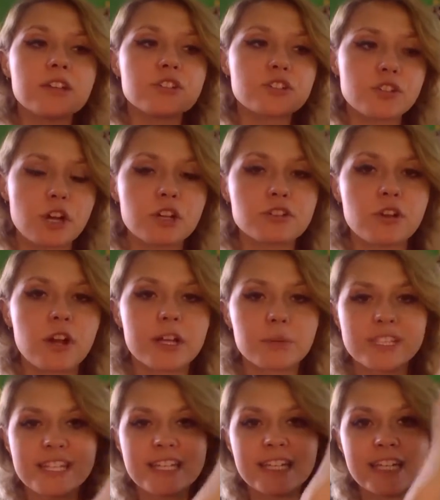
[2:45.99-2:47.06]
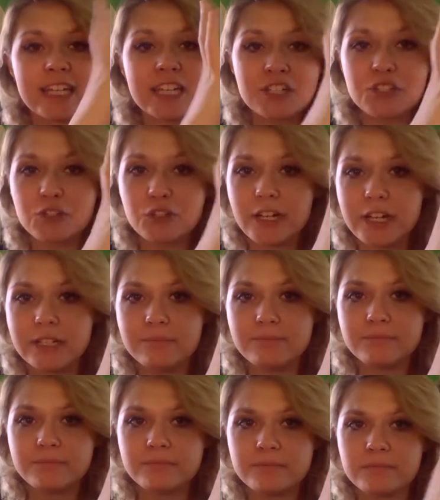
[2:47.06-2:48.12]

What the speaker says: Start drawing what's in each grid